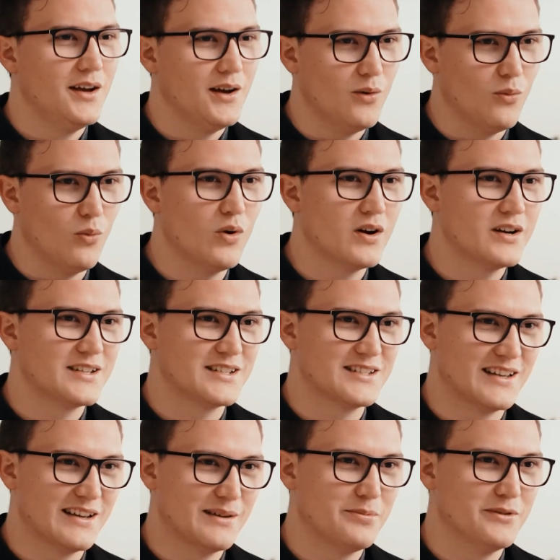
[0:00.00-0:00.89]
One
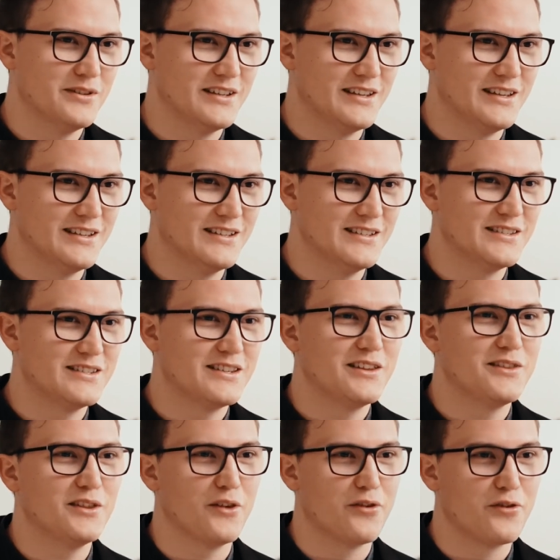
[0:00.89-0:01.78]
example is
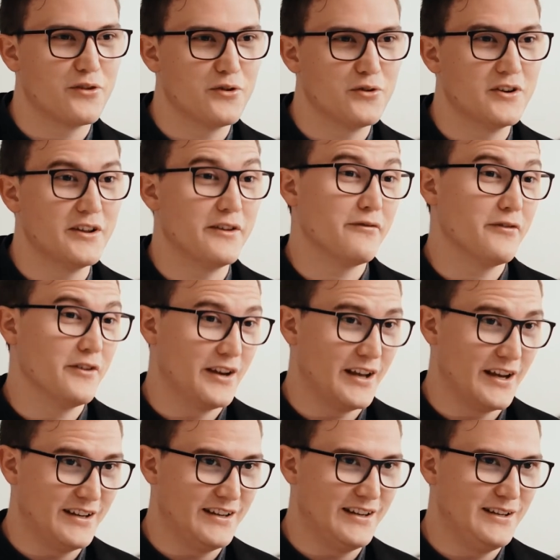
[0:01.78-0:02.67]
the 30 for
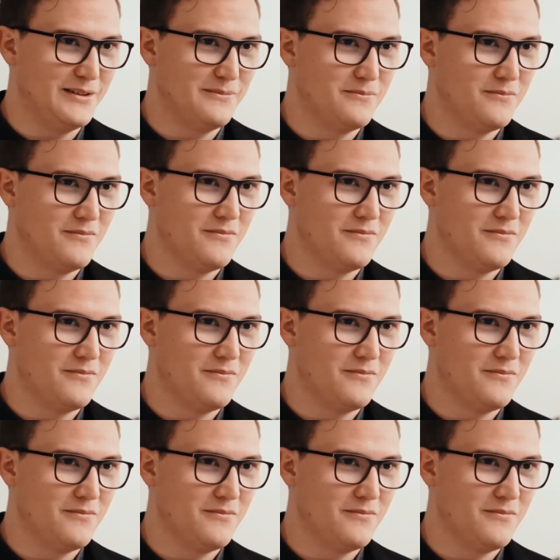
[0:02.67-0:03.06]
90.